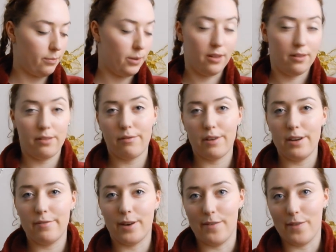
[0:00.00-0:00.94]

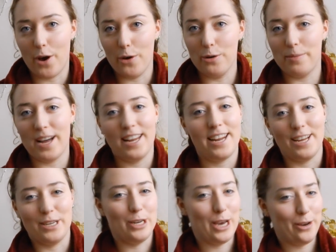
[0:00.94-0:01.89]
350 palette,
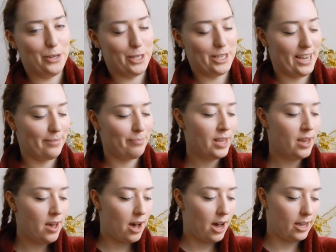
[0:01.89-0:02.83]
I don't know how you say
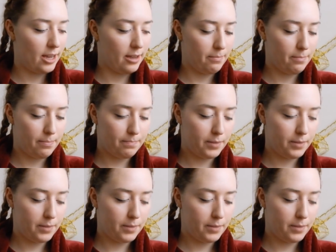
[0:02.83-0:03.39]
it, I'm